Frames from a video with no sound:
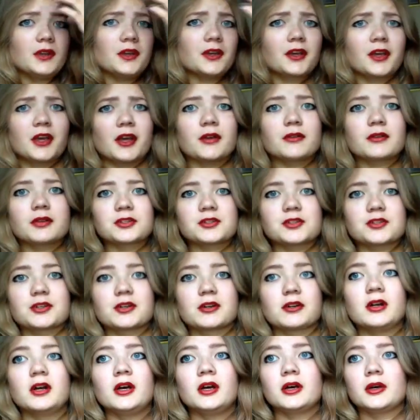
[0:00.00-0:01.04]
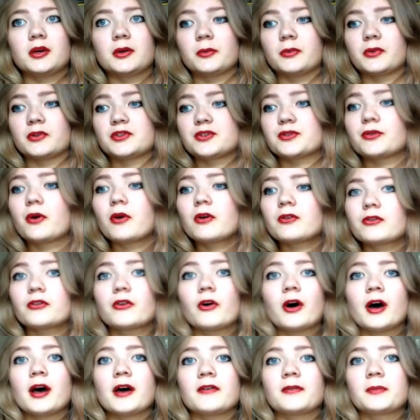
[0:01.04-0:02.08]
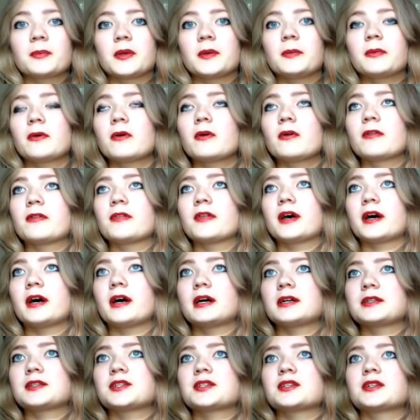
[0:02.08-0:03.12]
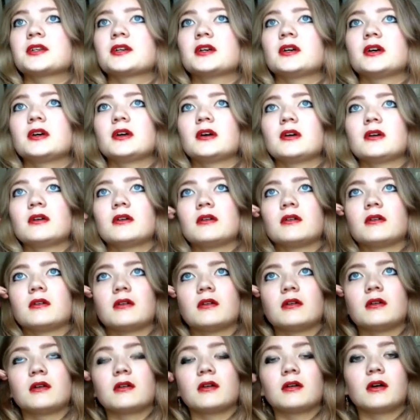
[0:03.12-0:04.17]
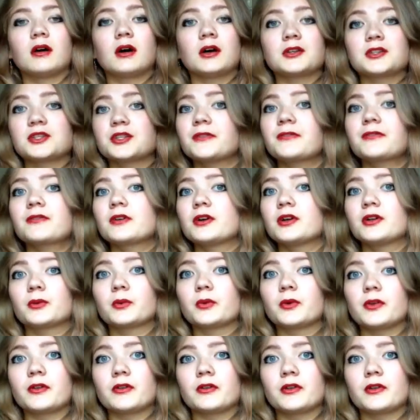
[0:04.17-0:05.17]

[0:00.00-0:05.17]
character, but you also have people that uh, are different with